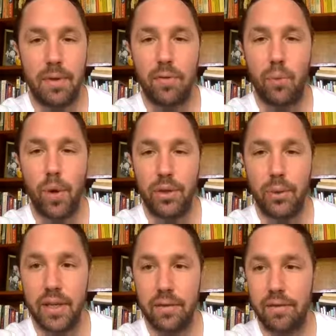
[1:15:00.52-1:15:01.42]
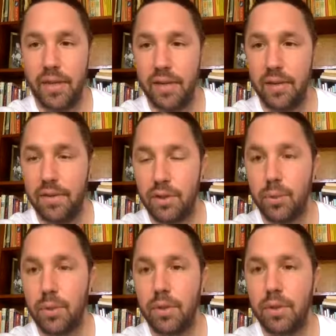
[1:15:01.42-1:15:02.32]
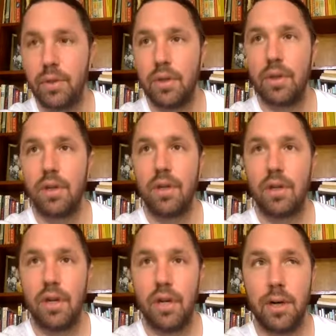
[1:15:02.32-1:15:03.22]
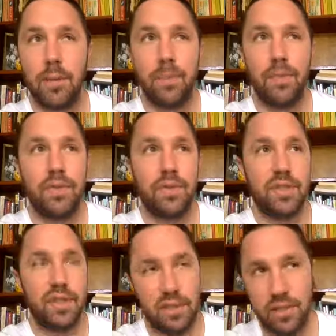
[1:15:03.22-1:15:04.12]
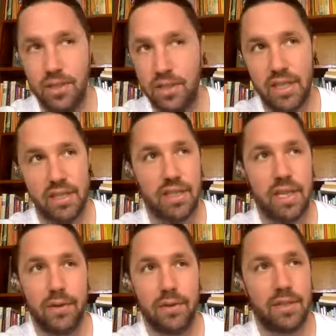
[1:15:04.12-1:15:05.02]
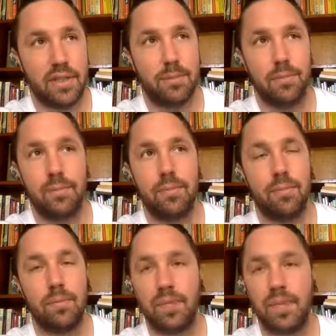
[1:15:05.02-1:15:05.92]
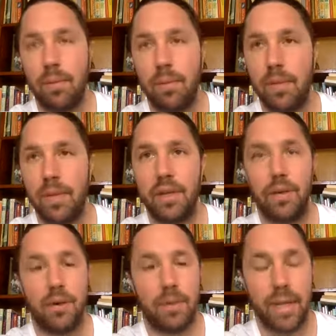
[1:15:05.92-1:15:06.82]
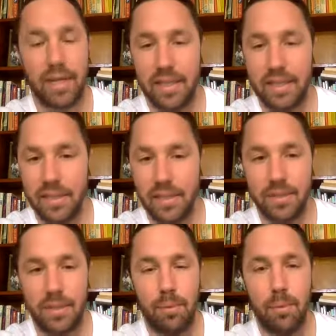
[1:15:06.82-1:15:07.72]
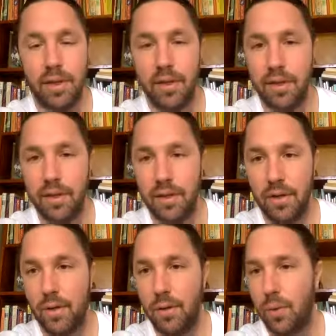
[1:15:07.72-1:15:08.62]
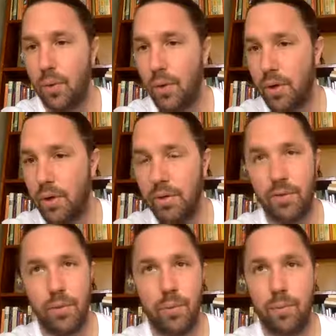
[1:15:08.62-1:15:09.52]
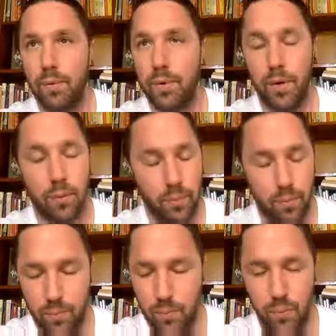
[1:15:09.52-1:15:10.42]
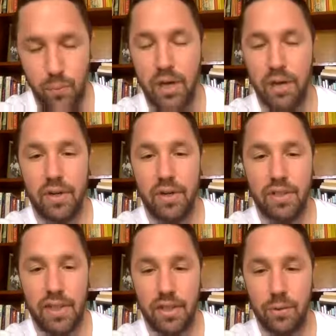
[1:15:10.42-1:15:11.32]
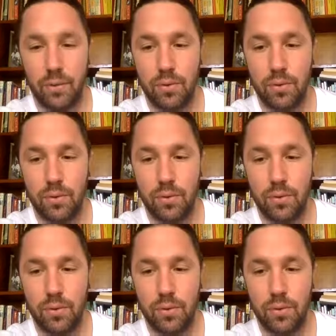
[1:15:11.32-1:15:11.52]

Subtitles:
of what you give the individual. If you suggest a calcium supplement or a magnesium supplement, or if you know, whatever it is that you